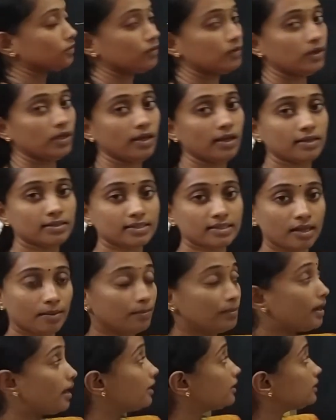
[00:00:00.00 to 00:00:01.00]
Okay, as
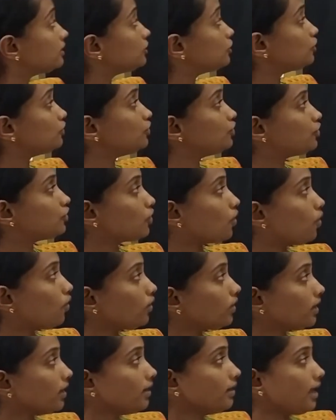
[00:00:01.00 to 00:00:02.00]
compared to
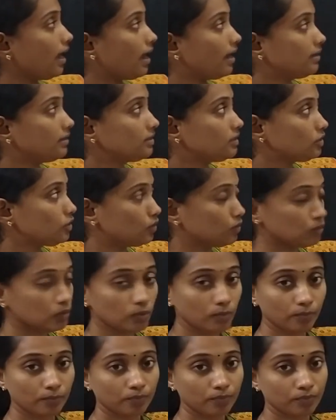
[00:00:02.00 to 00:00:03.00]
chalk and ice cube,
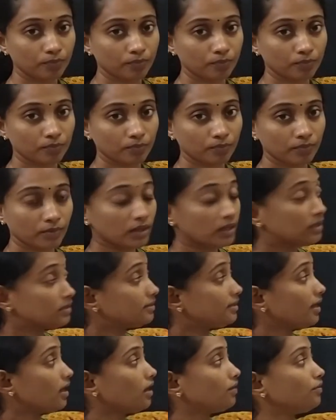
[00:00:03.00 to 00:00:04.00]

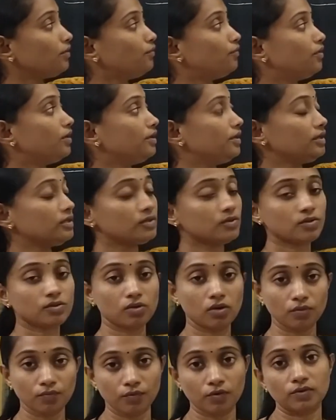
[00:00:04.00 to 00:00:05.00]
they have a very
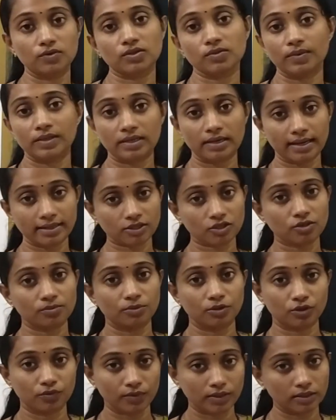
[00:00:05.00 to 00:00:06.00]
strong force of attraction
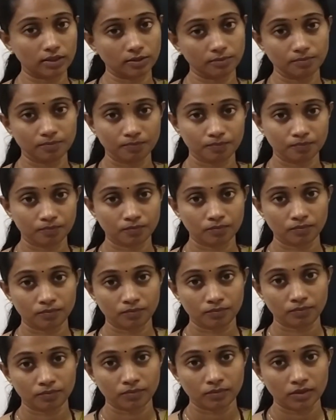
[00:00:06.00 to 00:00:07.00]
between them.
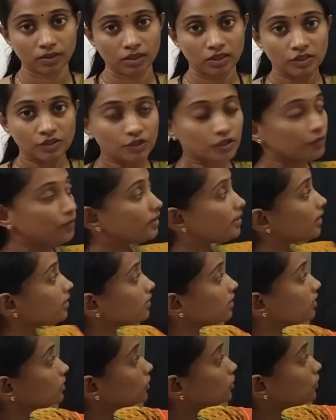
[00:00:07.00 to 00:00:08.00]
So we can
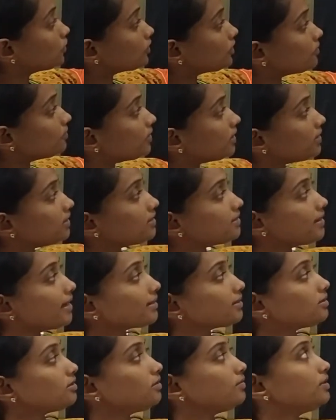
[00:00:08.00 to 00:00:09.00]
conclude by this
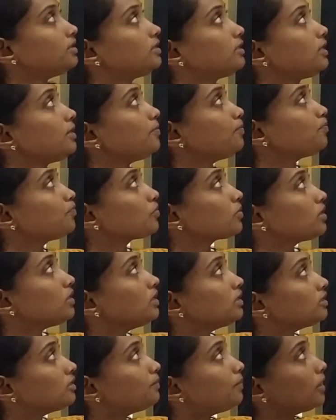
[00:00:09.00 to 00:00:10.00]
activity,
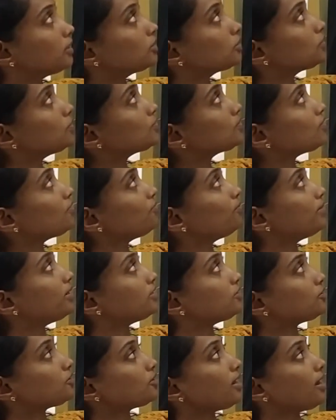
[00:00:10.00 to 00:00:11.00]
the particles of
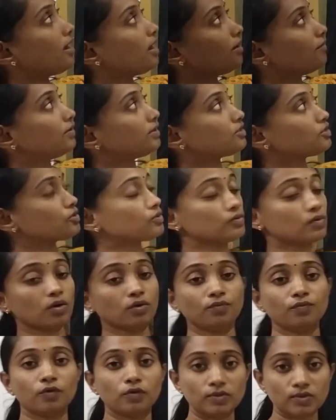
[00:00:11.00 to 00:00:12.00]
matter have a
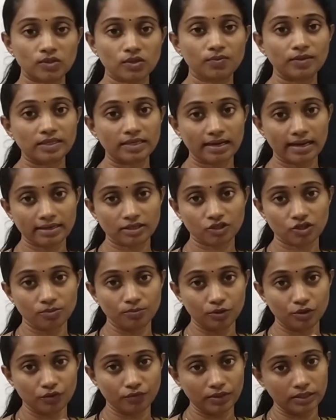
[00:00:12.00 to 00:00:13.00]
strong force of attraction
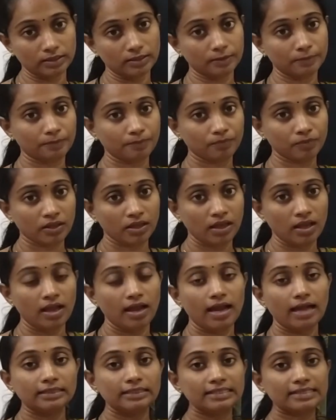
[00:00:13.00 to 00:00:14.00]
between them.
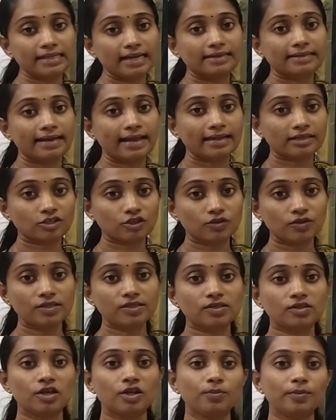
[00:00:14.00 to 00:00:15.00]
And this attraction is
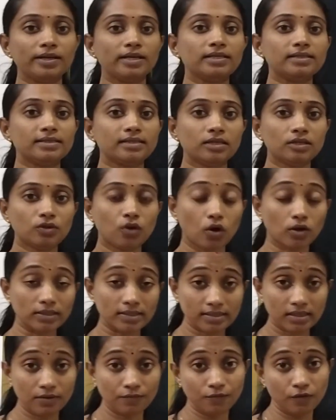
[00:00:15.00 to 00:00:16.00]
named as a
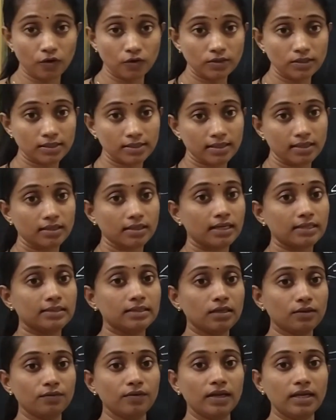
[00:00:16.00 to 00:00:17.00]
cohesive force,
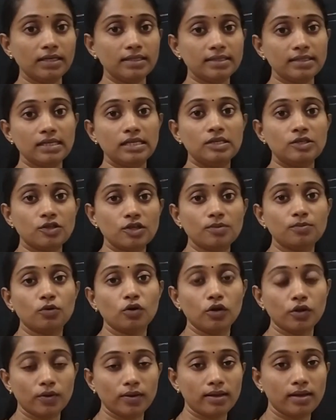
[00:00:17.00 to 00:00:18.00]
otherwise
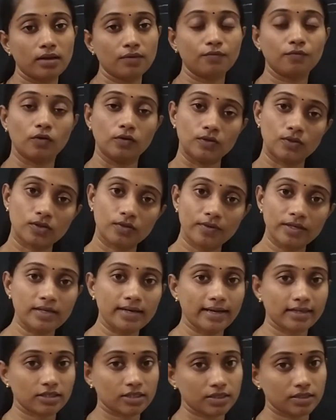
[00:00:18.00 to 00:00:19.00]
intermolecular force of
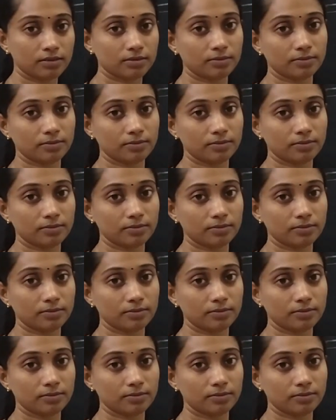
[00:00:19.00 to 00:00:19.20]
attraction.